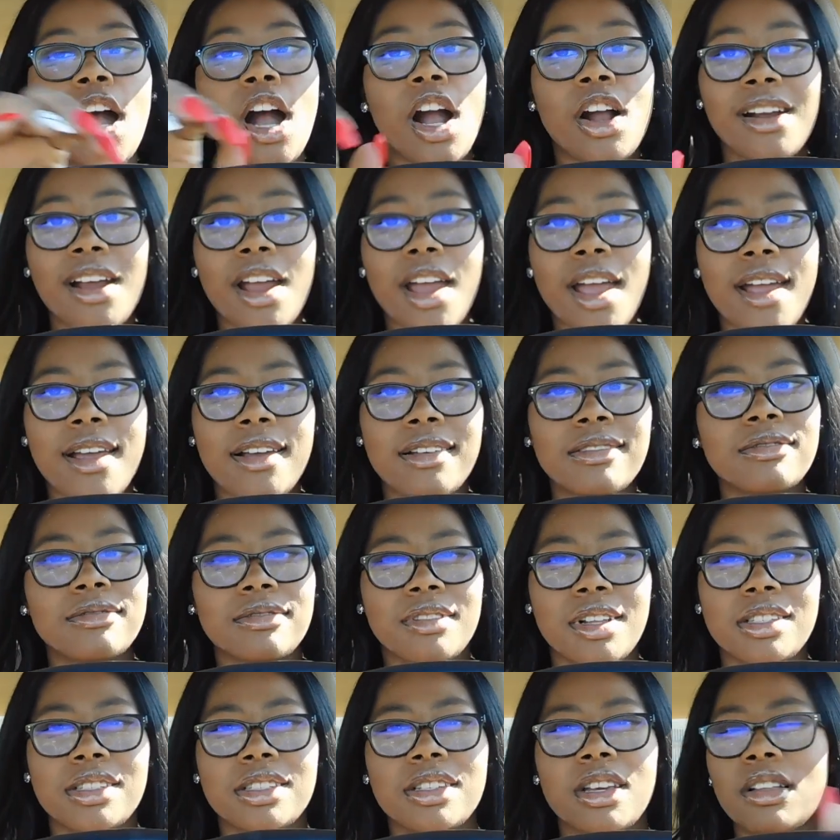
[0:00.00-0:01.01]
All right,
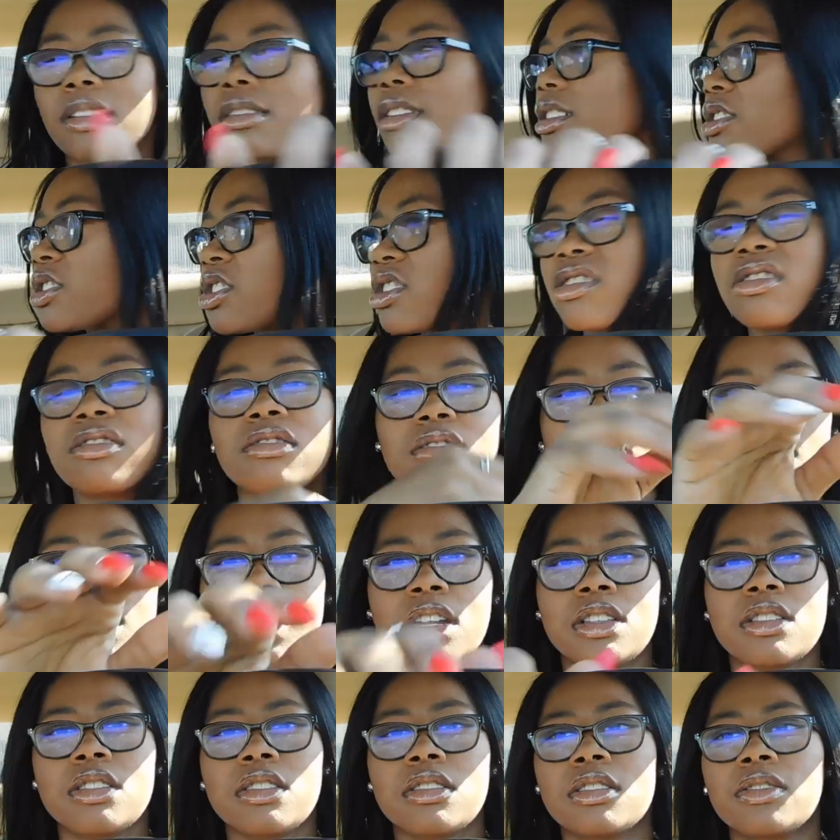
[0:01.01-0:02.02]
let's go. Let's just get
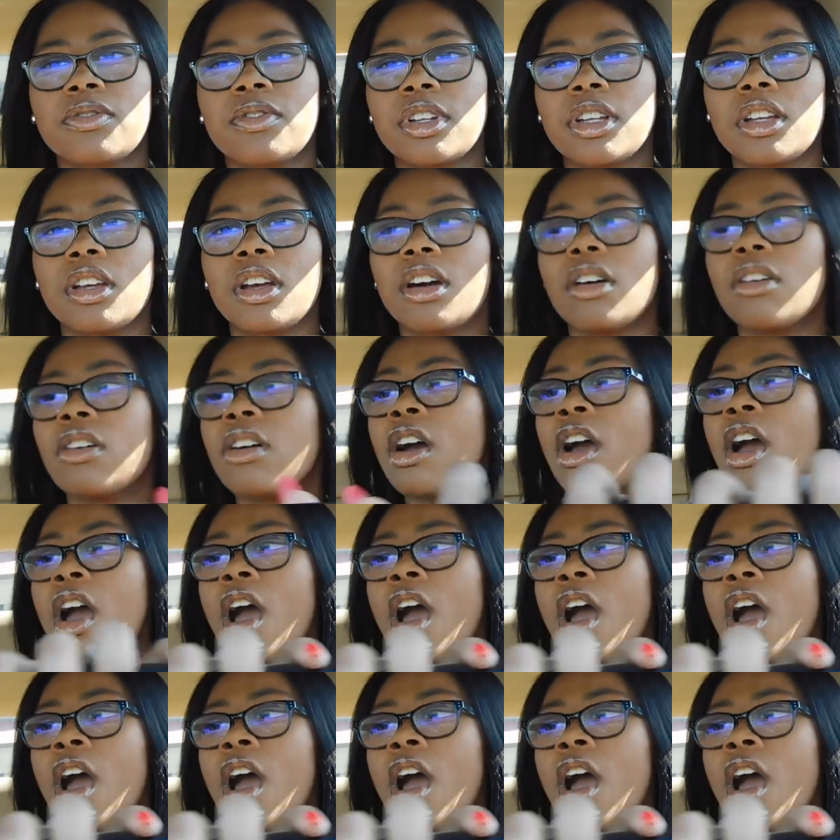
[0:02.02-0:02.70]
into this video.